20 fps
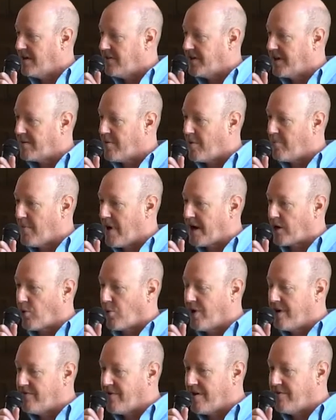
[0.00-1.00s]
Think about
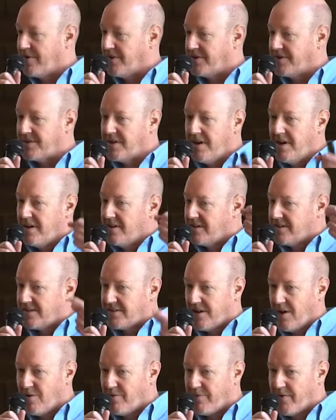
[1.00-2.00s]
microwave ovens,
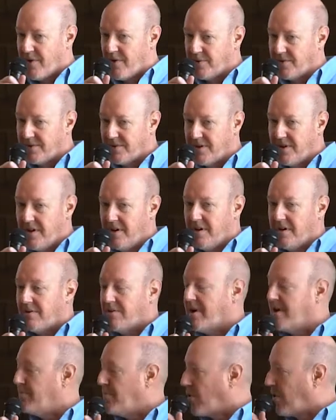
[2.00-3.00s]
cell phones.
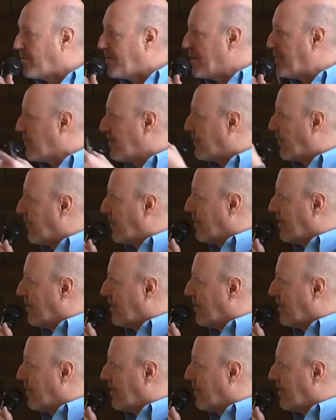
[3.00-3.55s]
Right? More people have